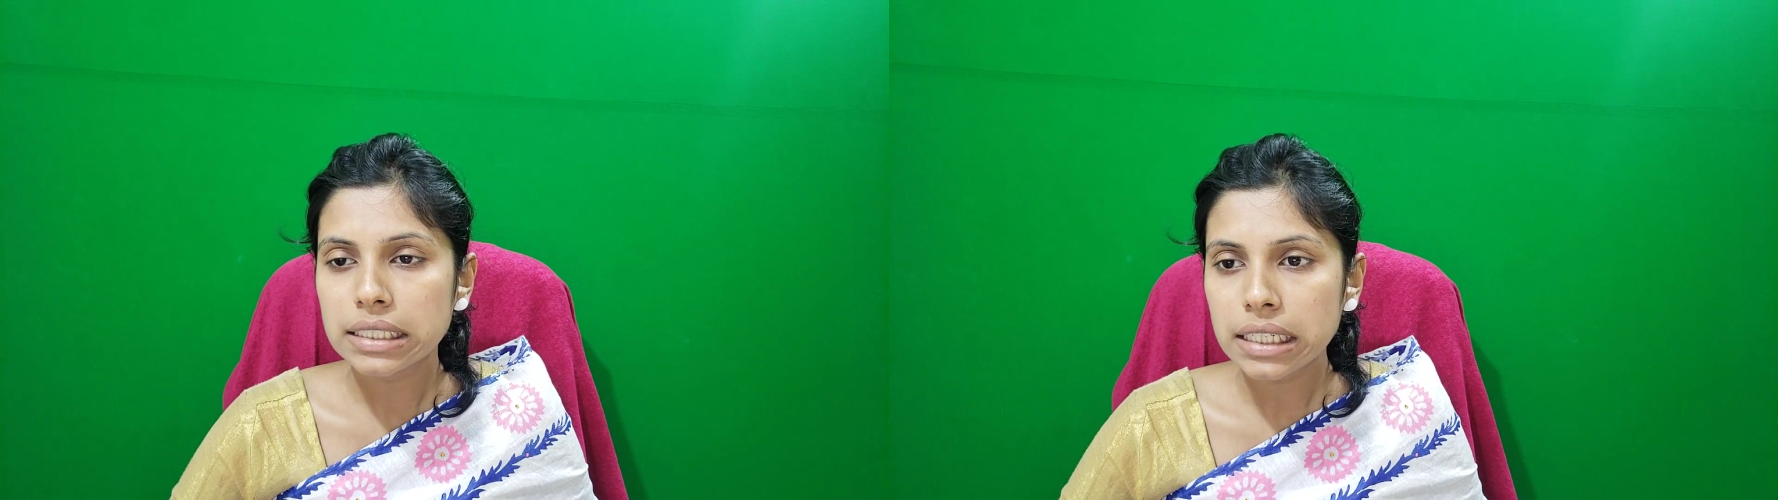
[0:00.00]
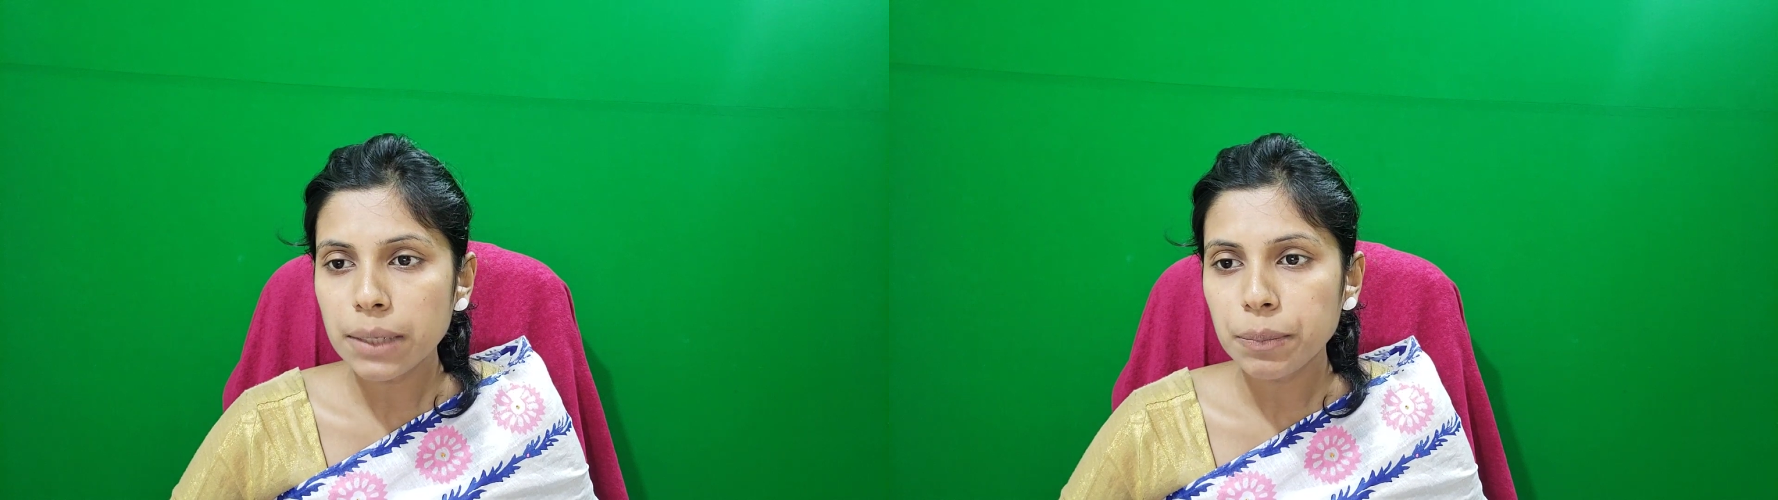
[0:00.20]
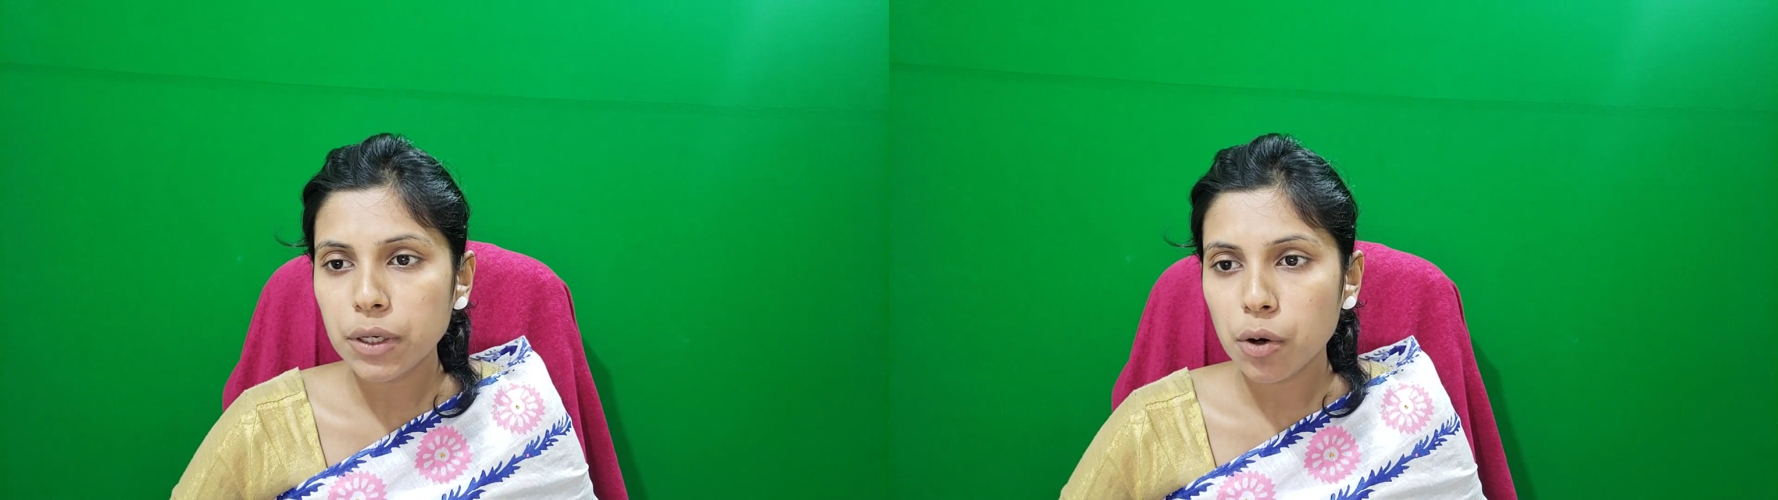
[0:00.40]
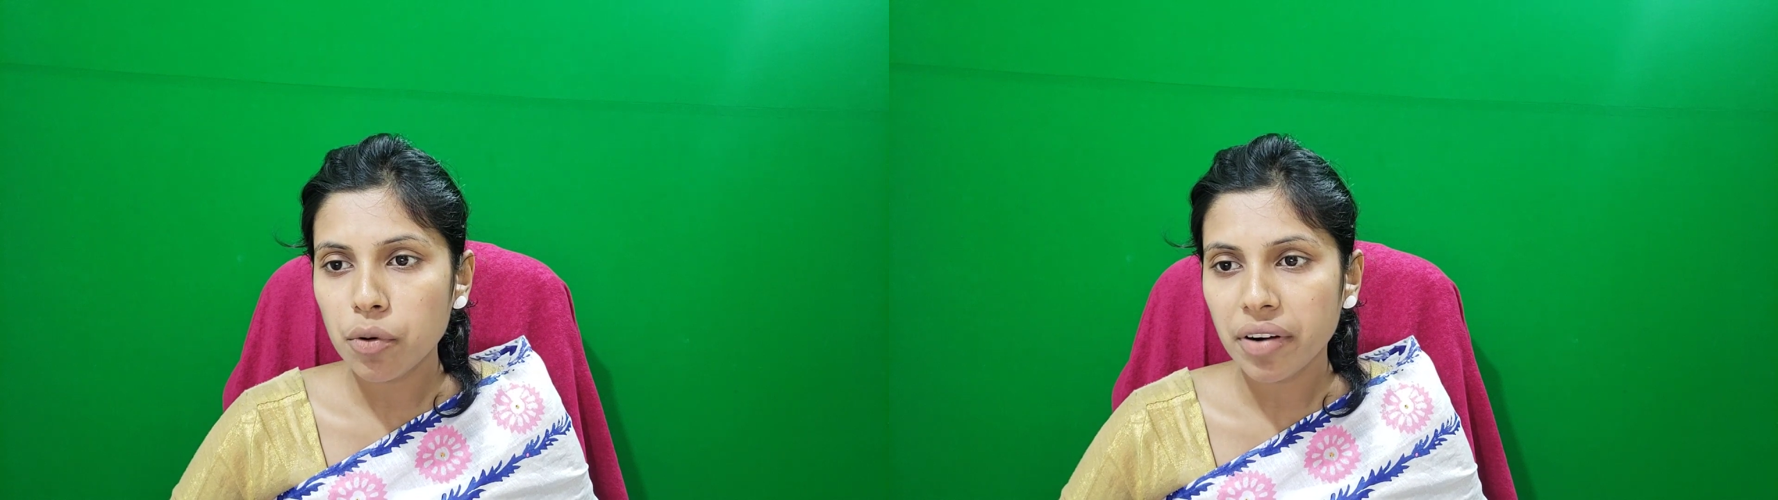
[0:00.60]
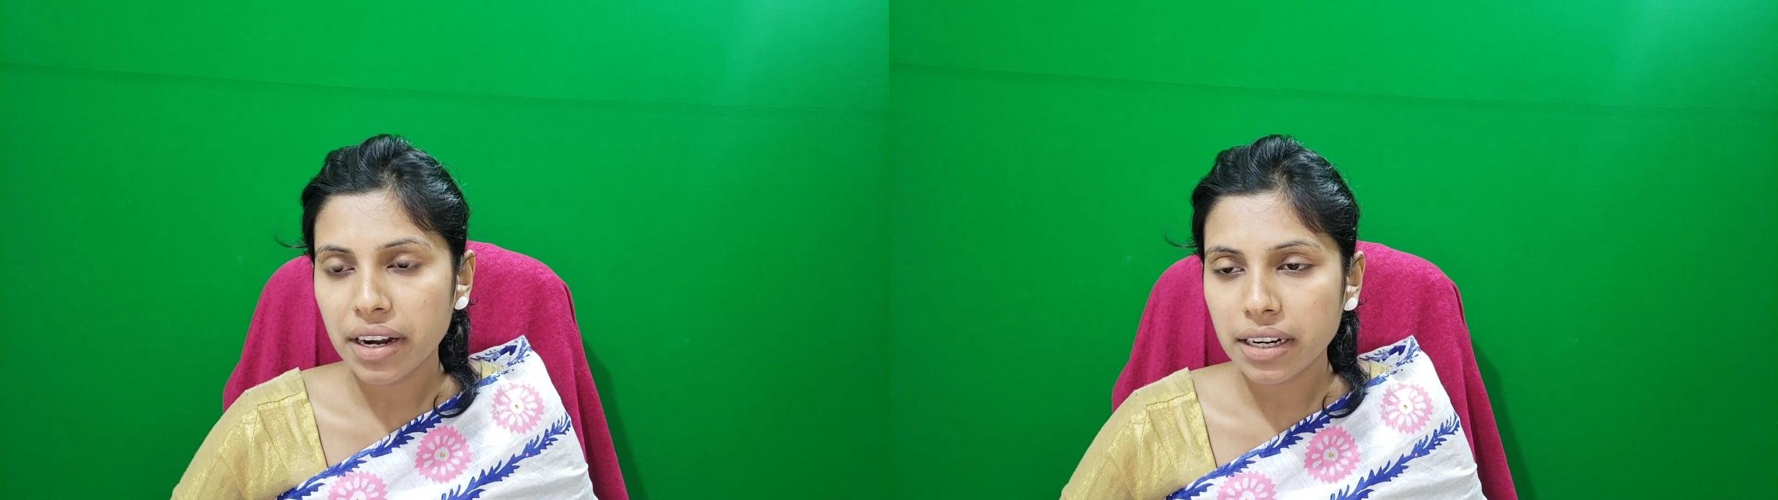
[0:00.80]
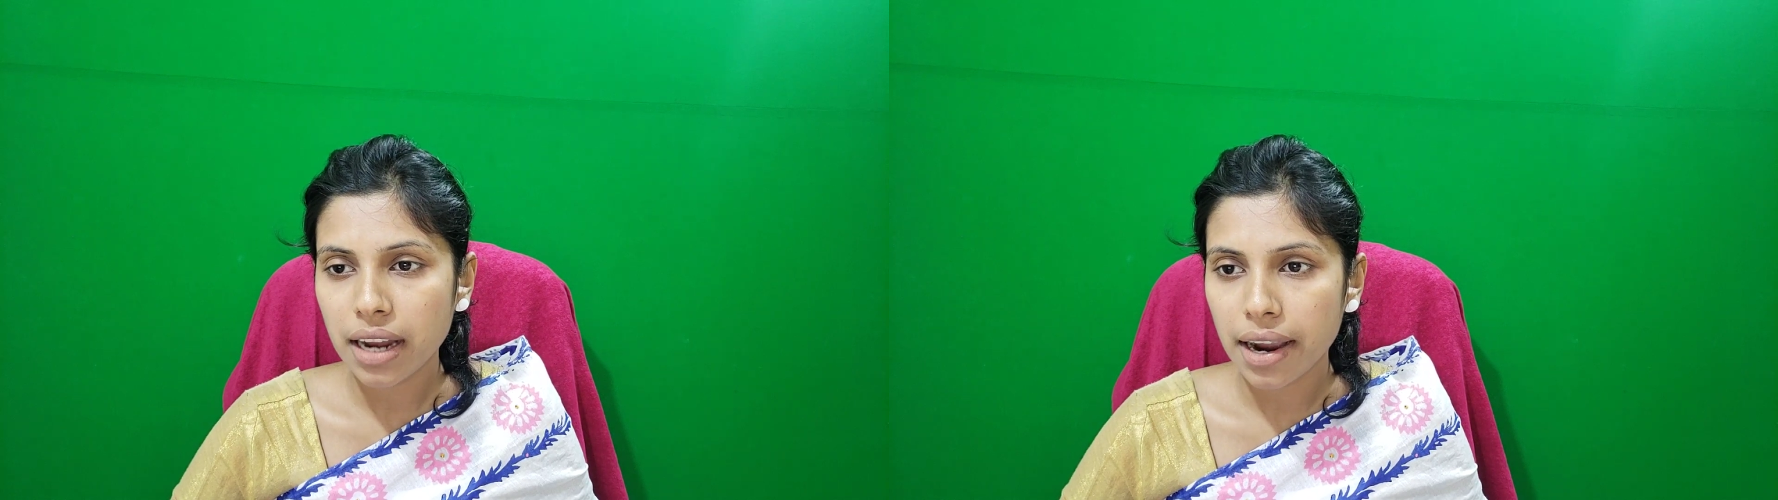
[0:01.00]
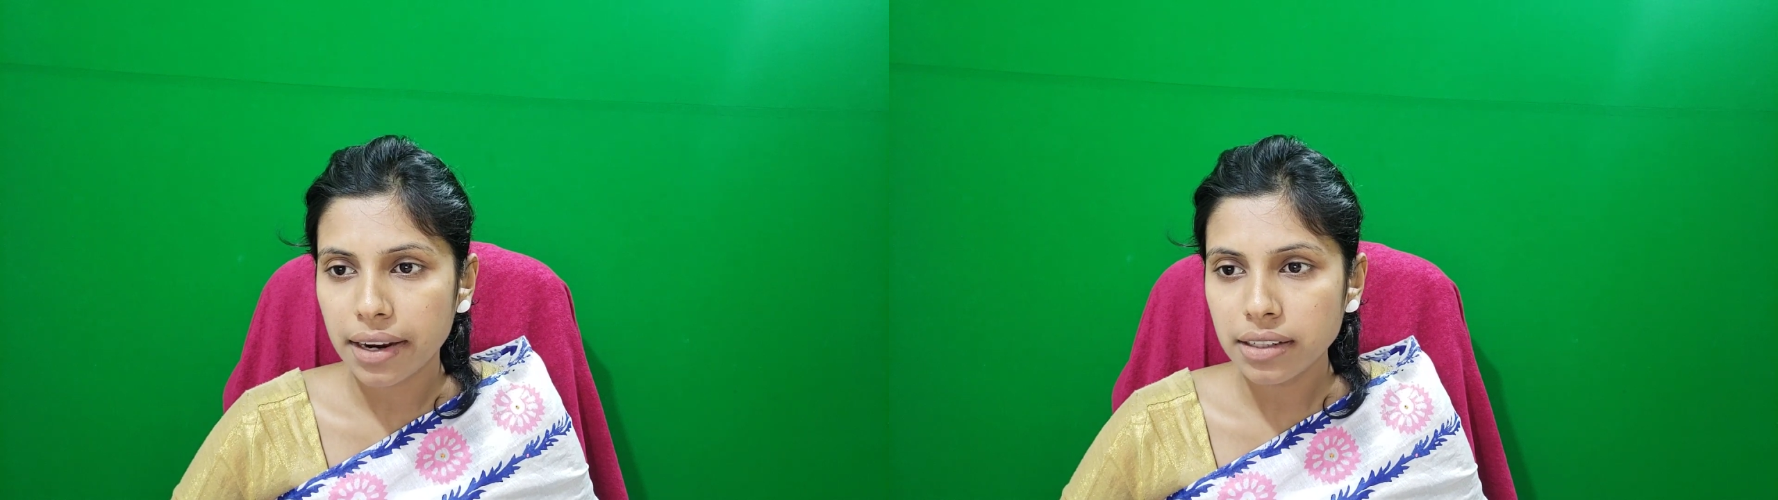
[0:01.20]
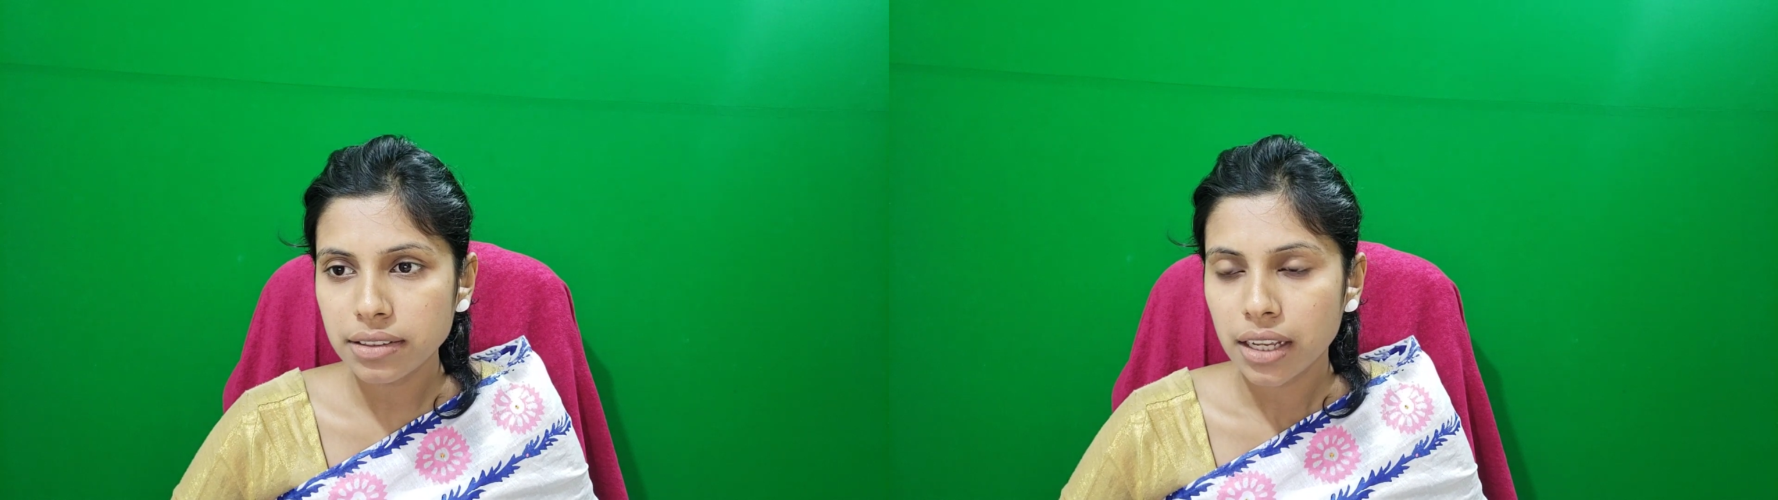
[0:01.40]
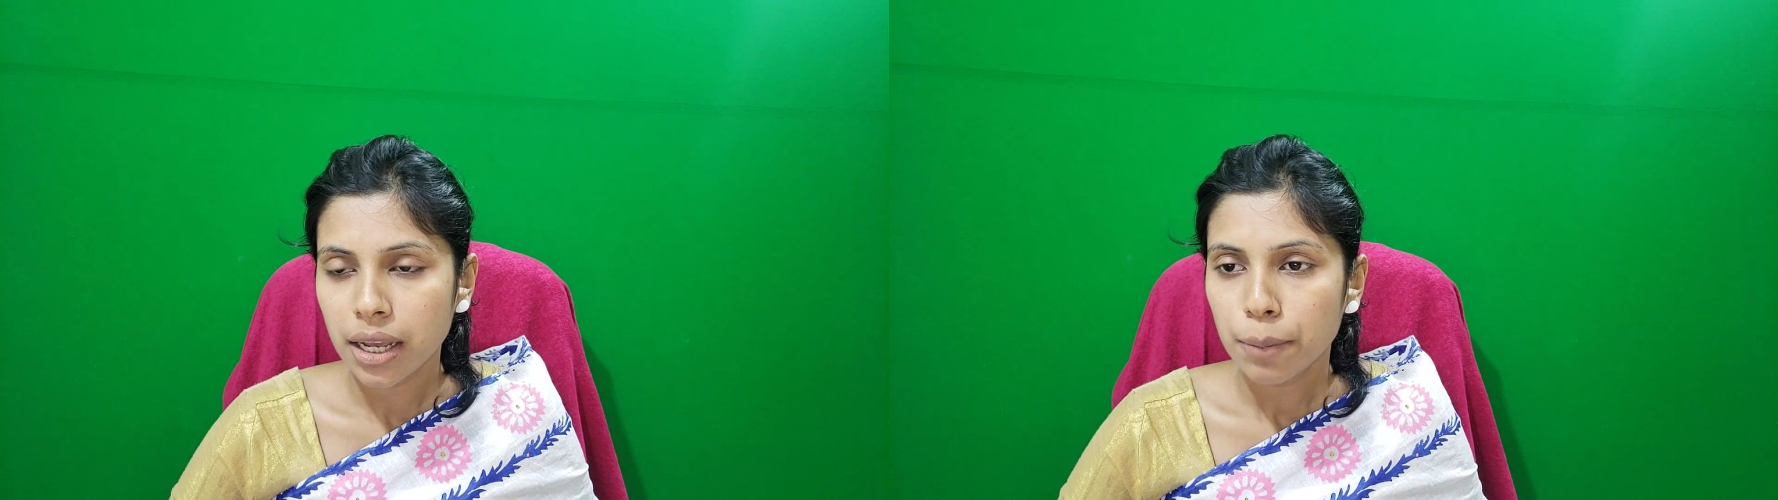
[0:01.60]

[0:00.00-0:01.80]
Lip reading: Dip your headlights